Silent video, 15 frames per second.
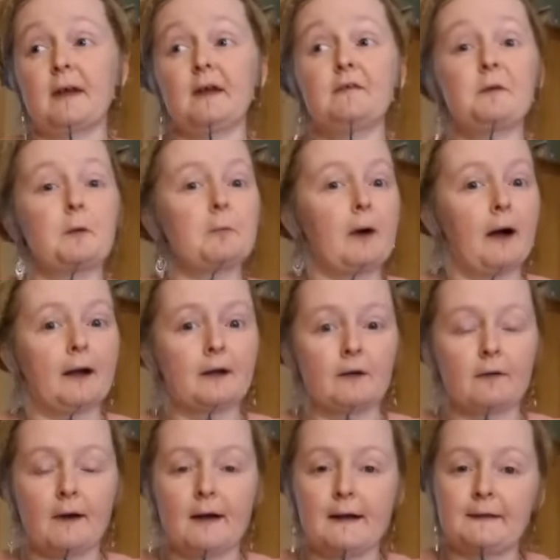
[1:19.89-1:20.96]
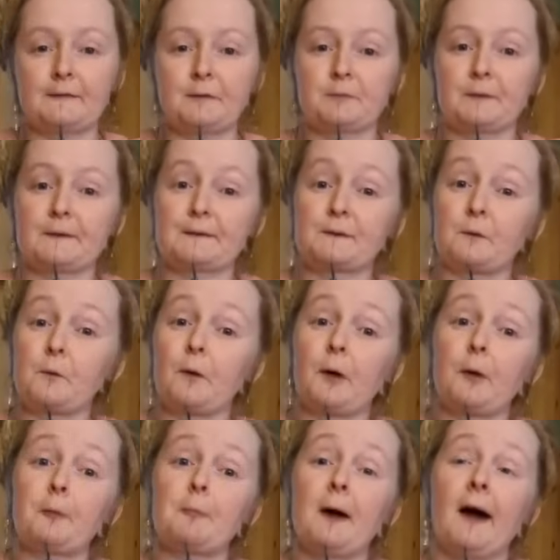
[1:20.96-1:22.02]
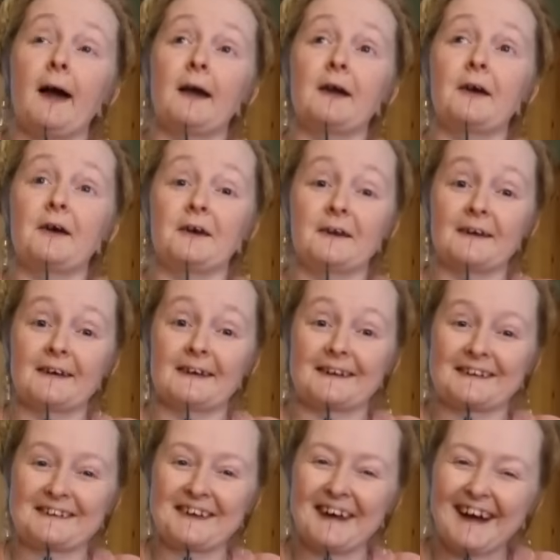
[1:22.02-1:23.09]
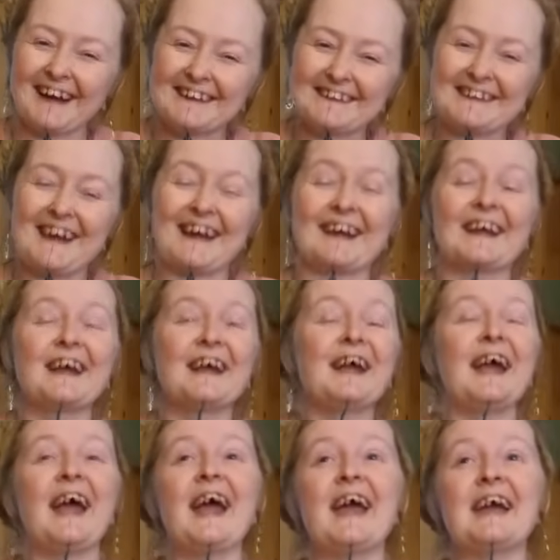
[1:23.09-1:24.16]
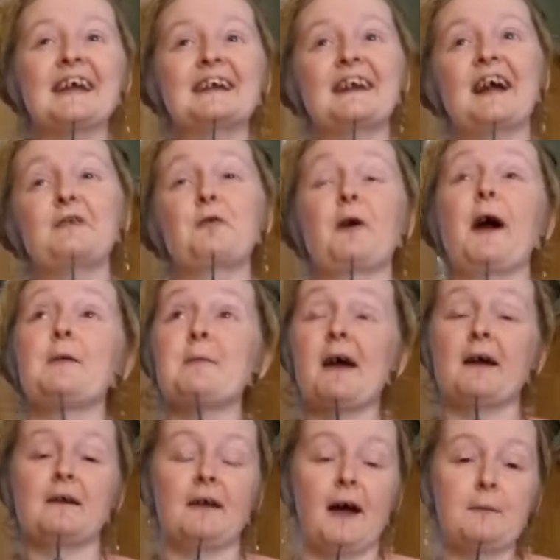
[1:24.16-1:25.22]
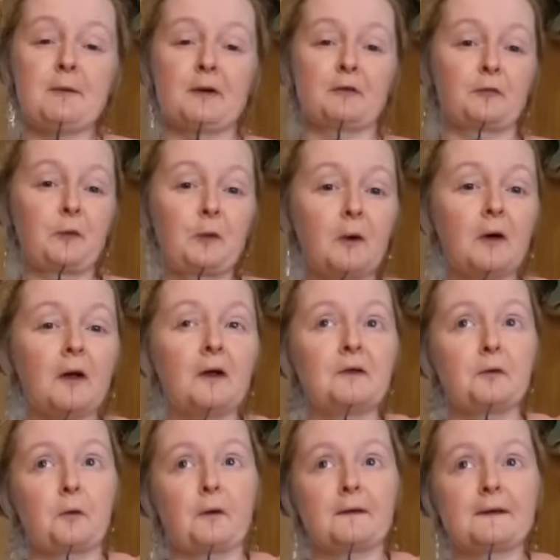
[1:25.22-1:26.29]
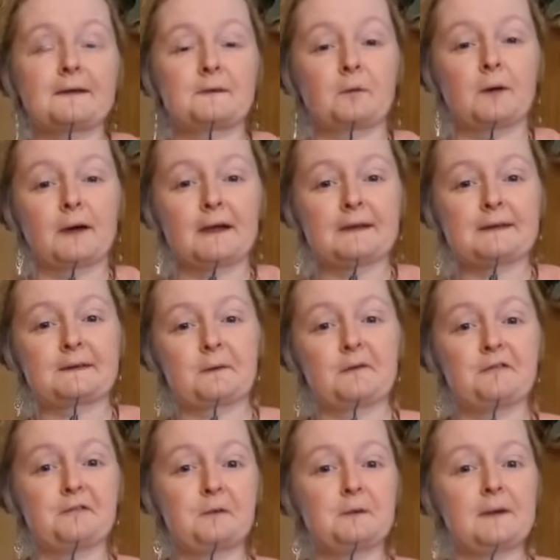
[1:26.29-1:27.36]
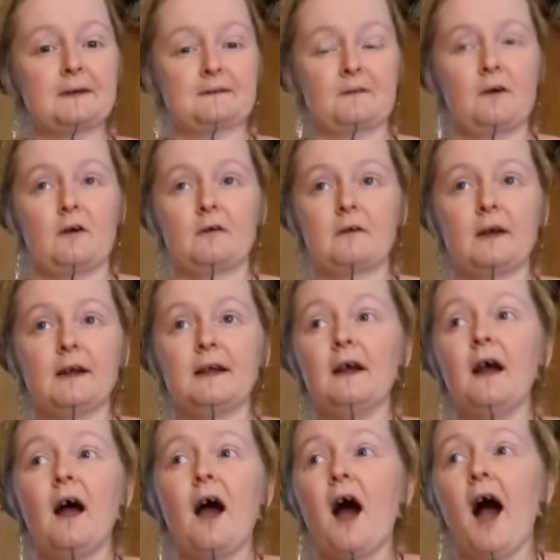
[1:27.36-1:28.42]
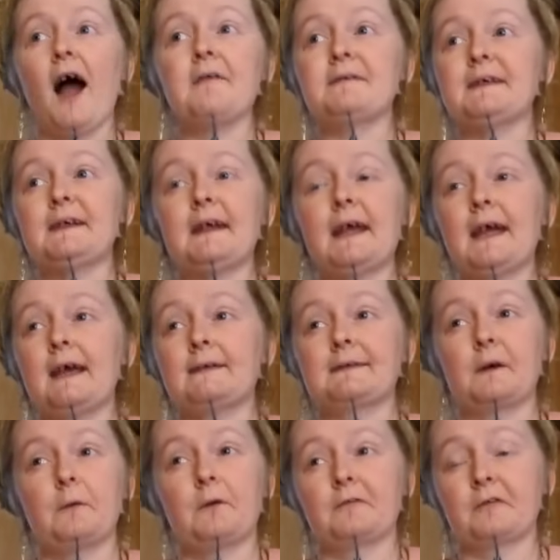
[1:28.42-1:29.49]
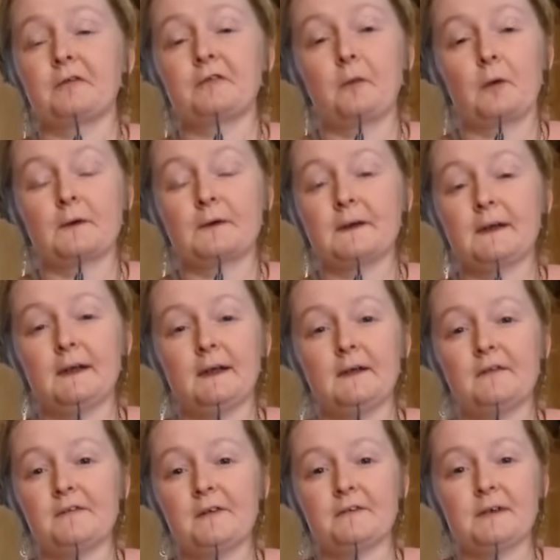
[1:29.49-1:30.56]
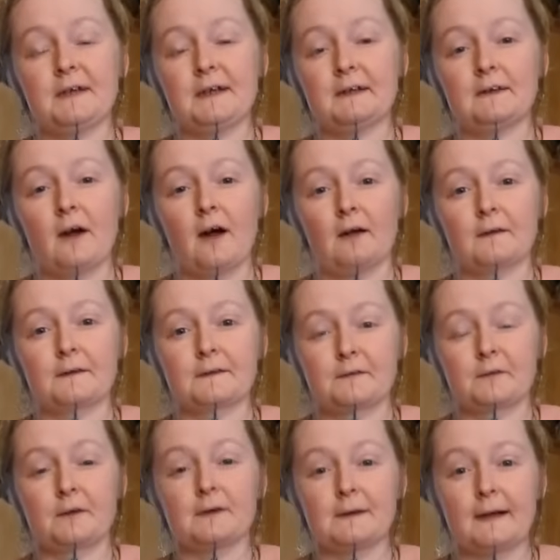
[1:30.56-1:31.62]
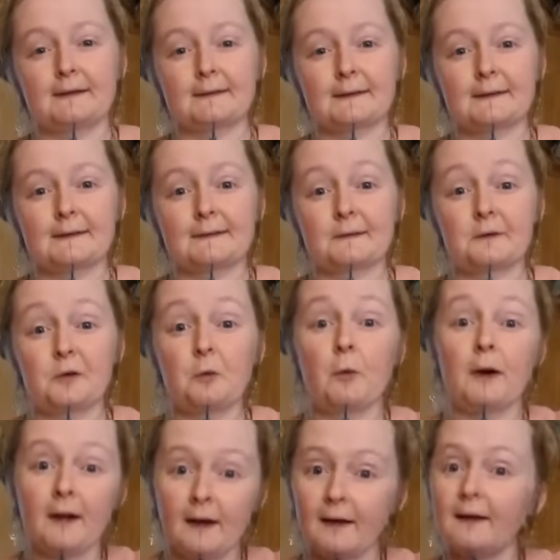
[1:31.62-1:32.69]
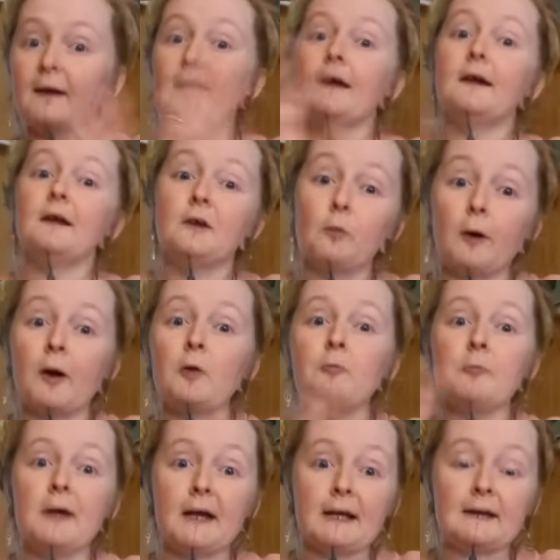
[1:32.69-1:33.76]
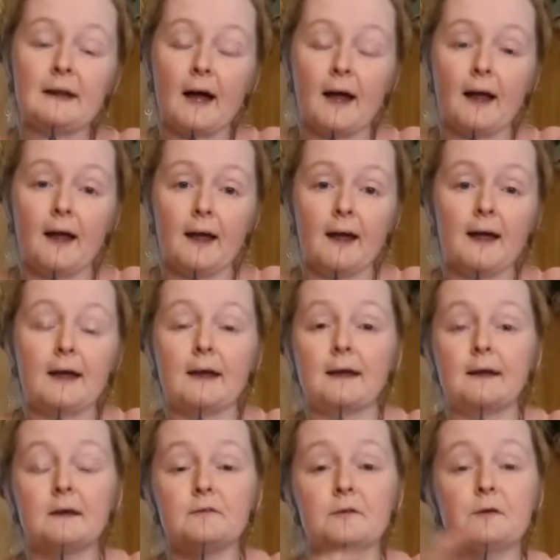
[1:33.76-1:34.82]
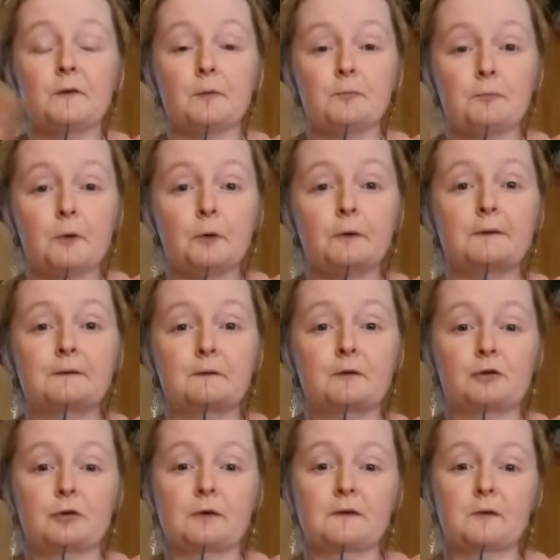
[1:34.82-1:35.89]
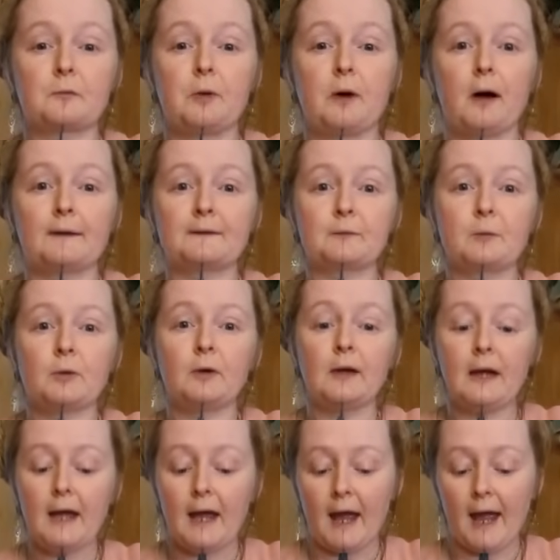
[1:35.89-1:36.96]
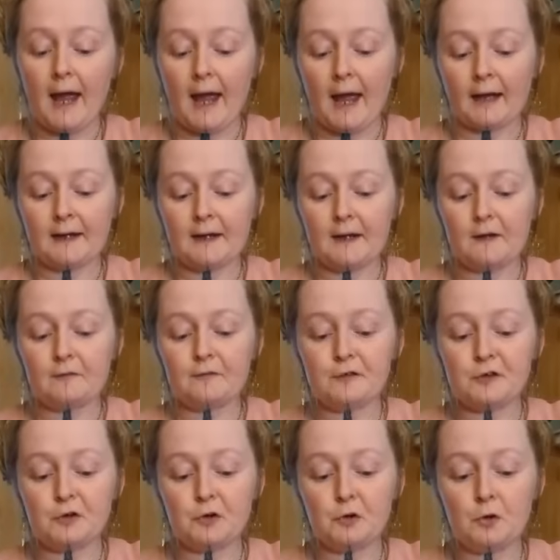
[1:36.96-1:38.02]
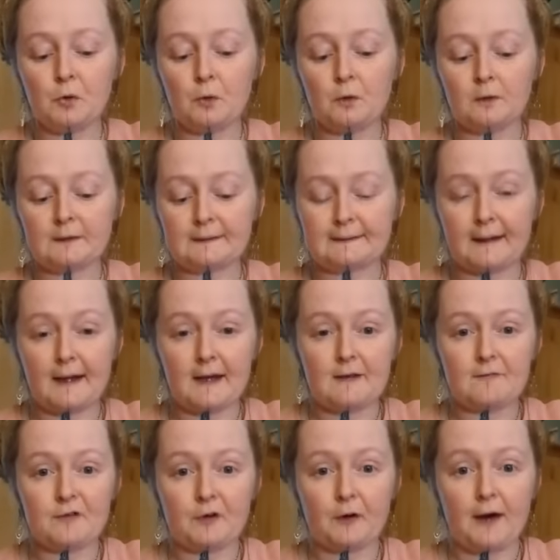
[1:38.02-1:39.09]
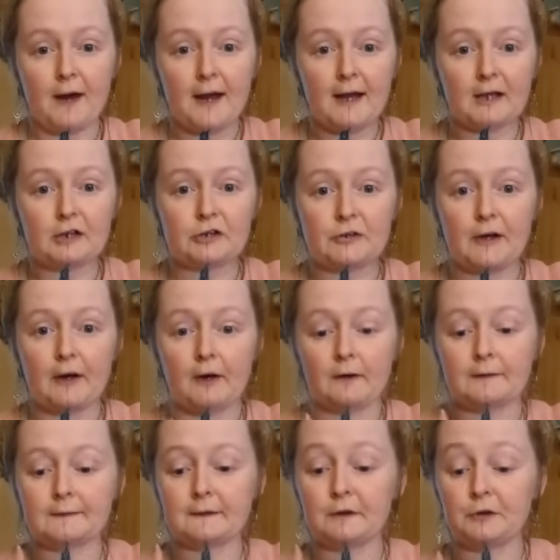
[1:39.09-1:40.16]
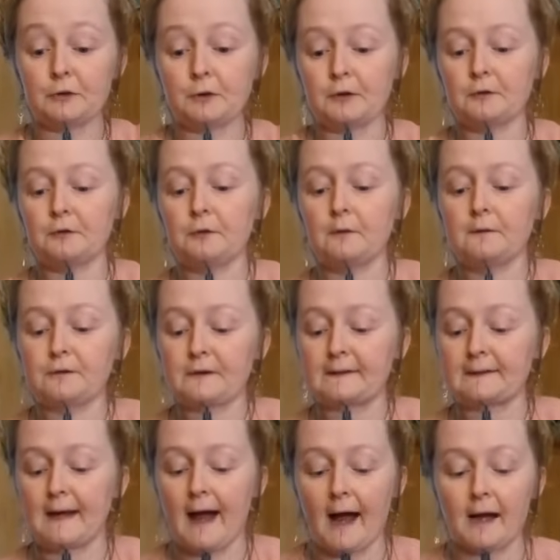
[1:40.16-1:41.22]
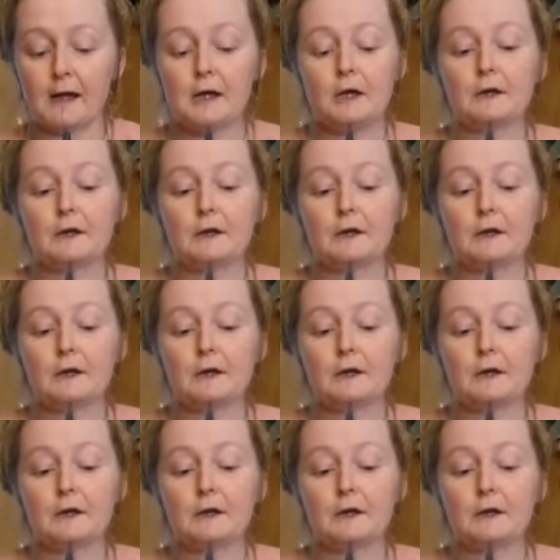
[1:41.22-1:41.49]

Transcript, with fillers: And if you're buying your eggs from the store, my goodness, it's like $8, $9. Where I'm at, I'm in rural Northeast Oregon, so a food desert already. I've seen eggs going for $14, $15 for a dozen. So you wanna make that egg give you the most nutrition possible. And if you save your eggshells, you can do just that.